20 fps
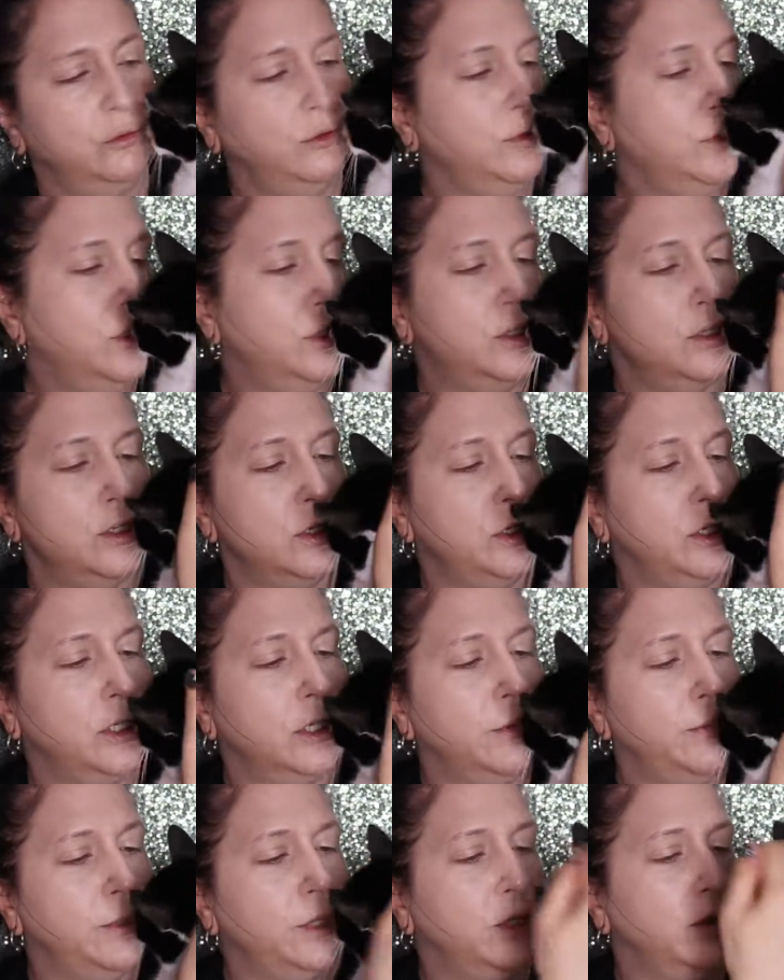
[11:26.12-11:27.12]
Yes, I
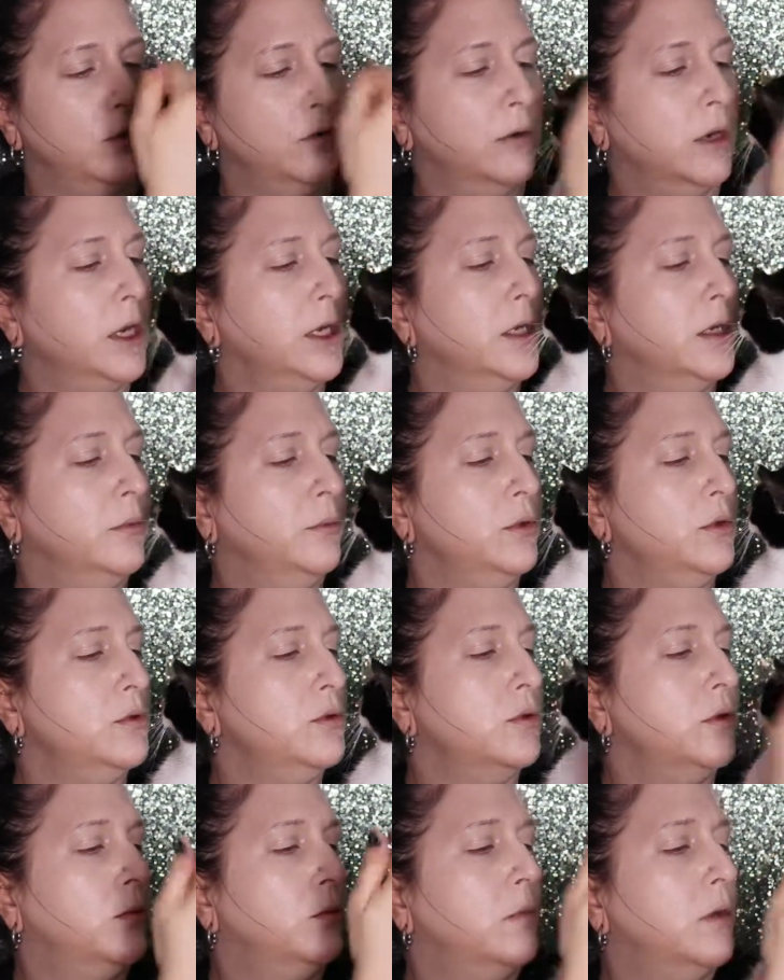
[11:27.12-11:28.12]
love you. I love you
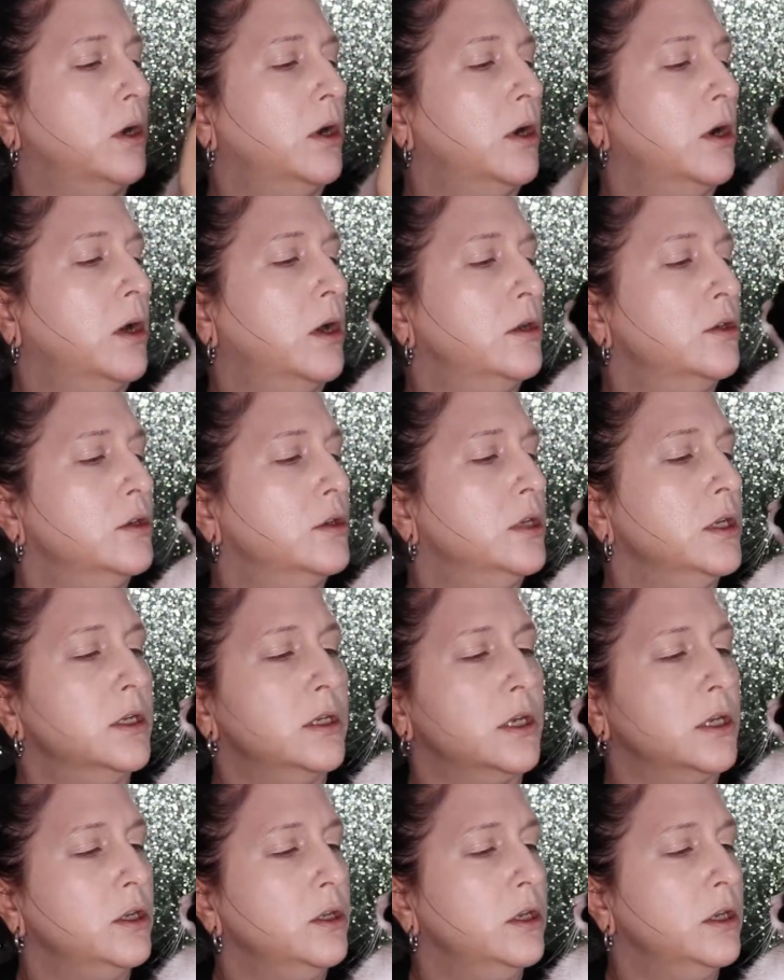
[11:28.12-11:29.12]
so much.
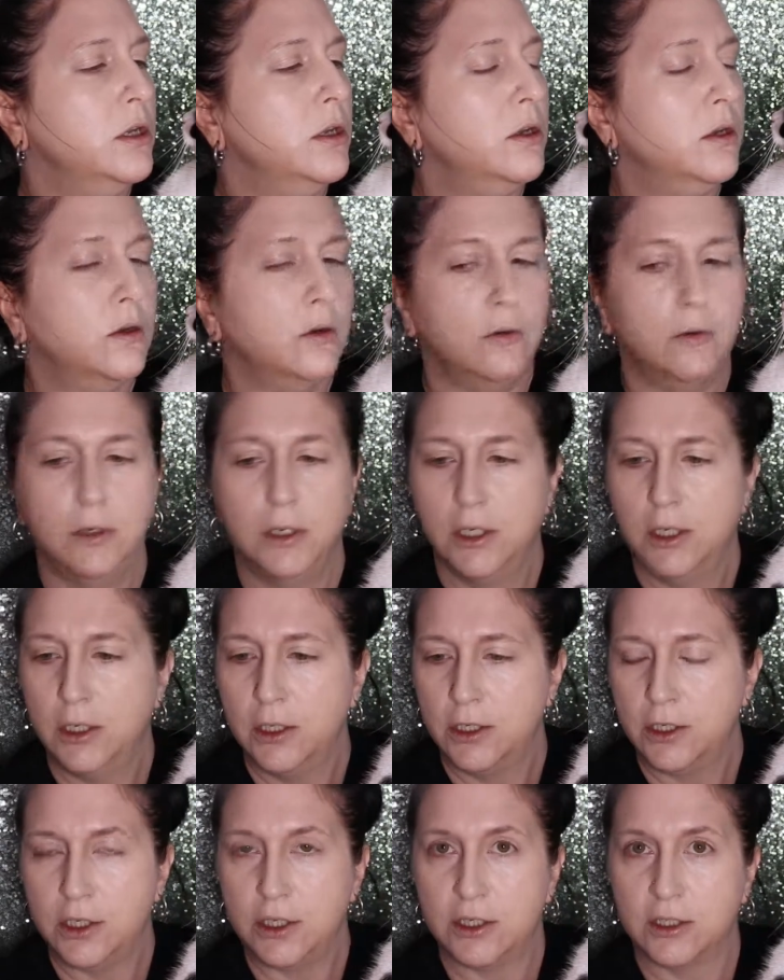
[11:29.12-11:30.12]
Yes, I do.
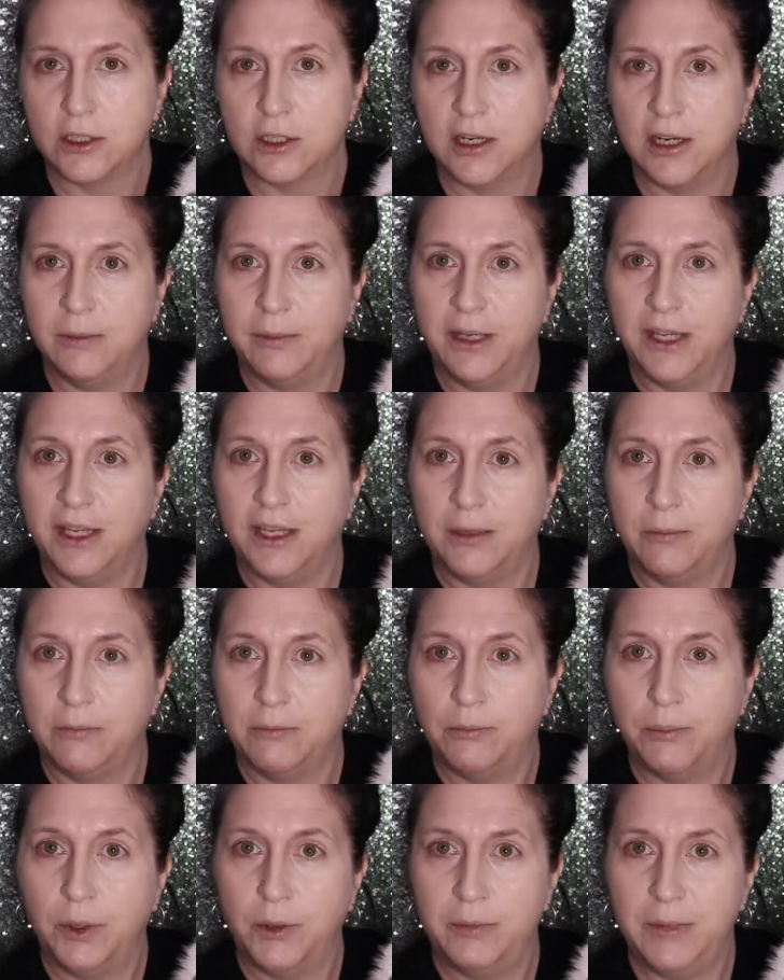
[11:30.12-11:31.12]
She's looking at me like,
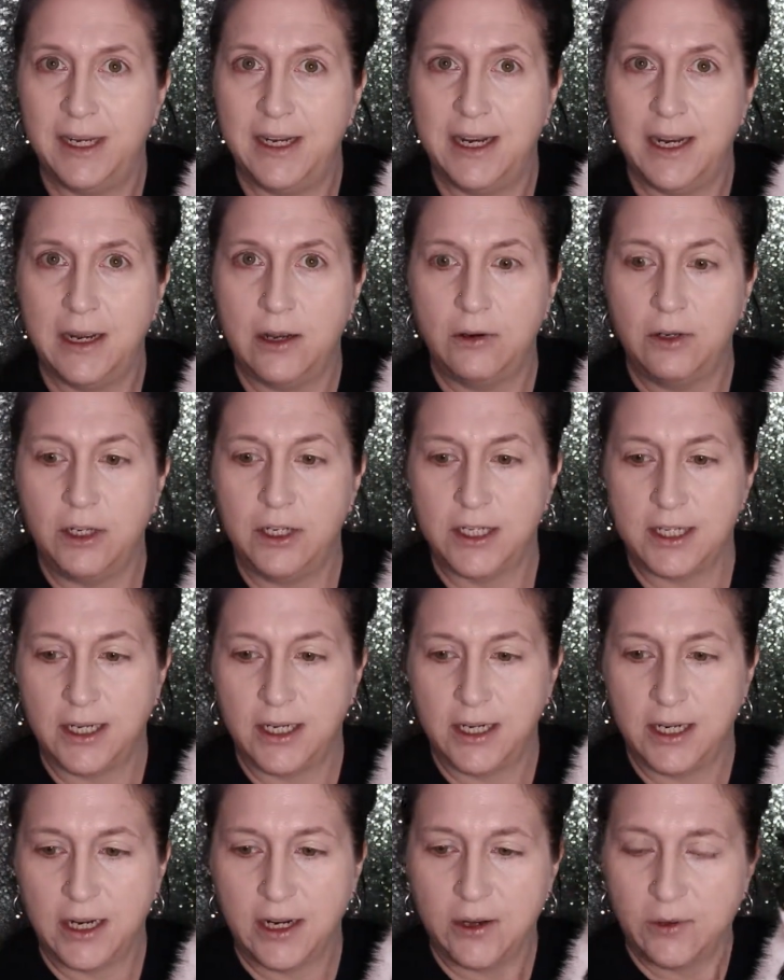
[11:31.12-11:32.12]
put me down, you
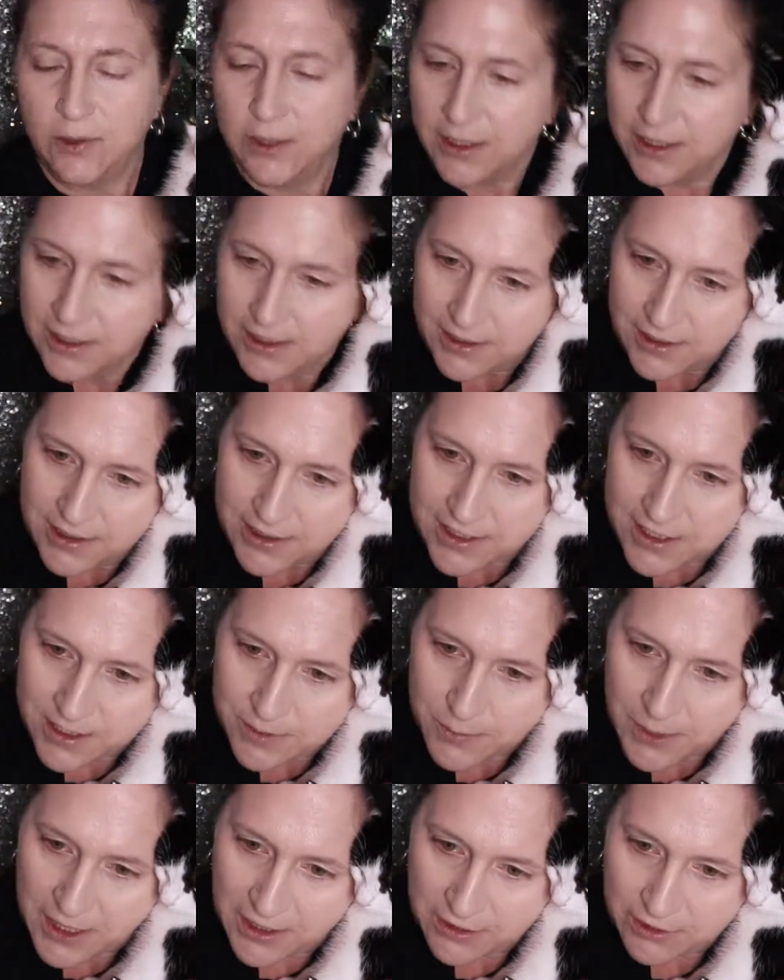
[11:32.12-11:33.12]
psycho. This
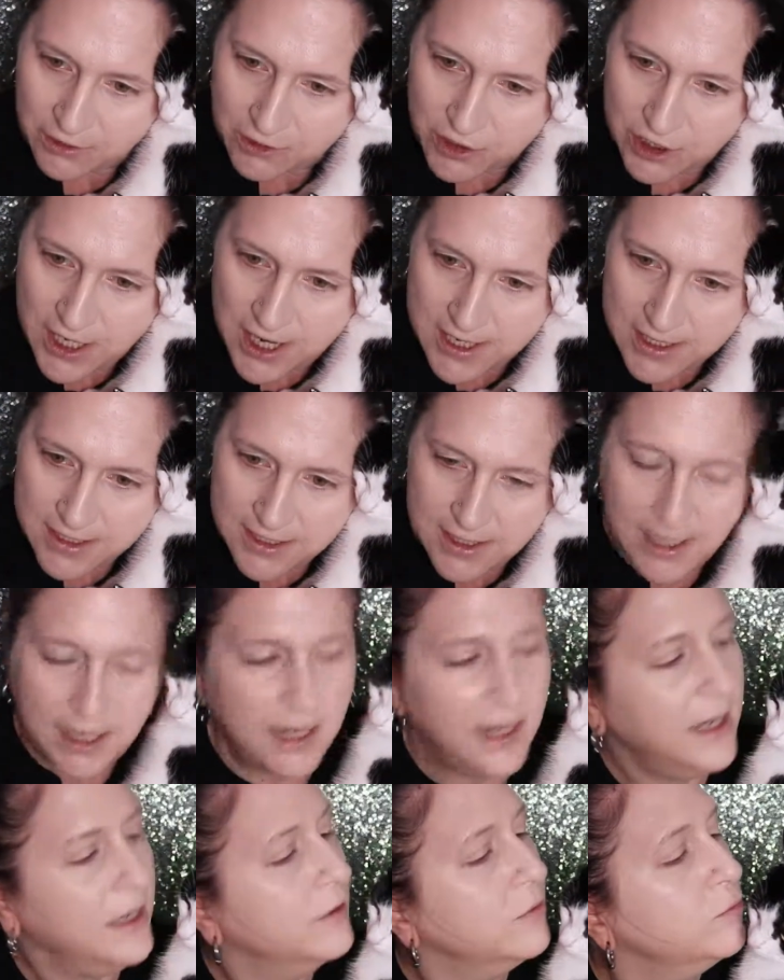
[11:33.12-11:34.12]
is my little
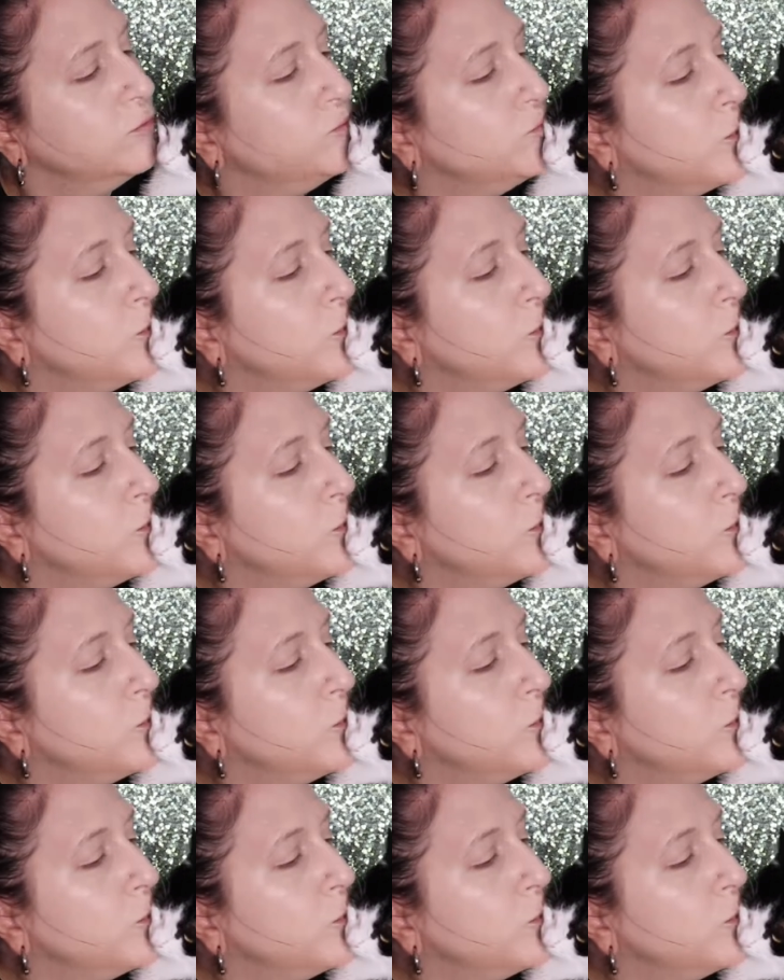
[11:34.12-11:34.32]
Jessie.